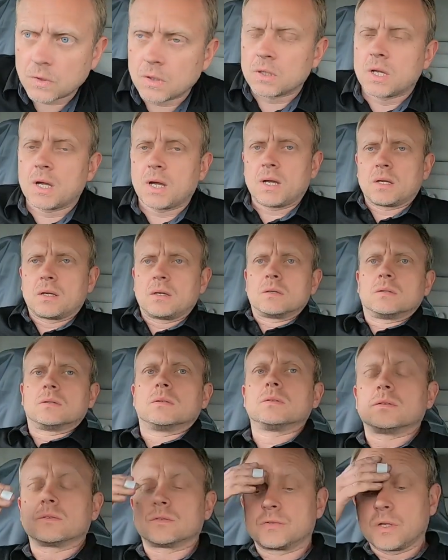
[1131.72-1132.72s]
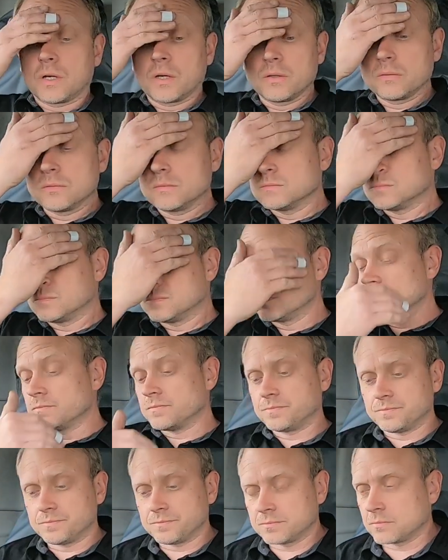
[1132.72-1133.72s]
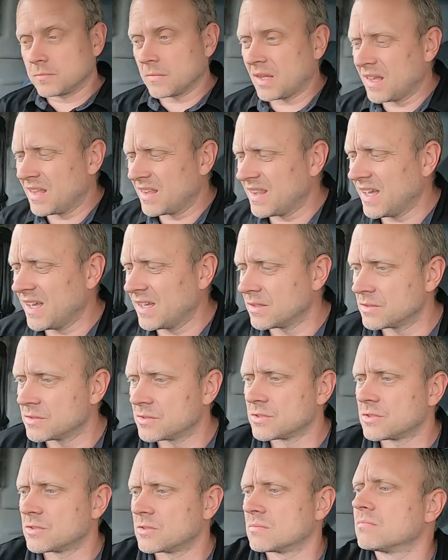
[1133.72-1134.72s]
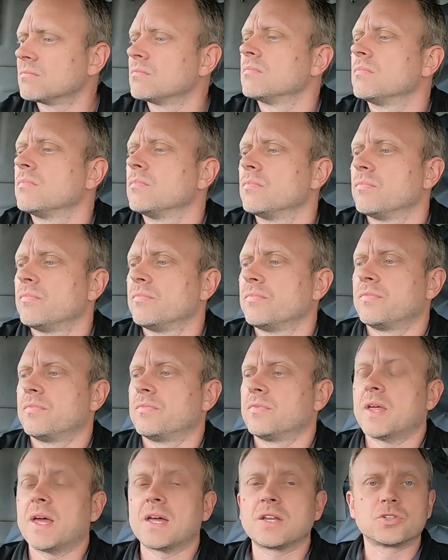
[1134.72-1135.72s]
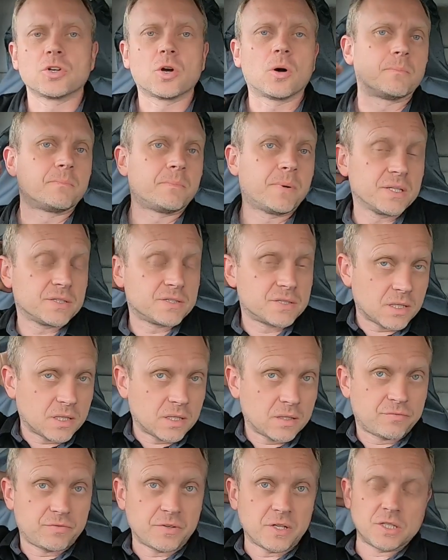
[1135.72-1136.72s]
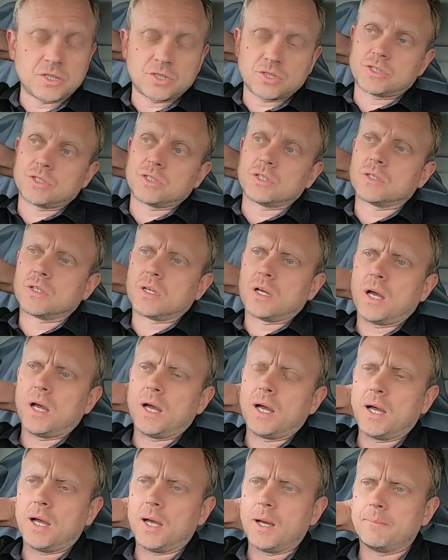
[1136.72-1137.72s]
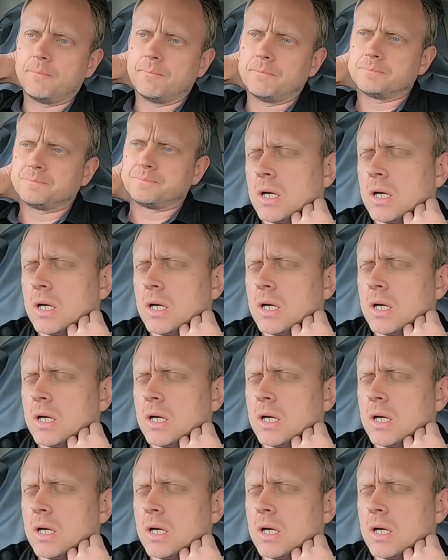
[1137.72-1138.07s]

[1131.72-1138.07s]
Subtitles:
Okay, so that's that job basically finished. I'm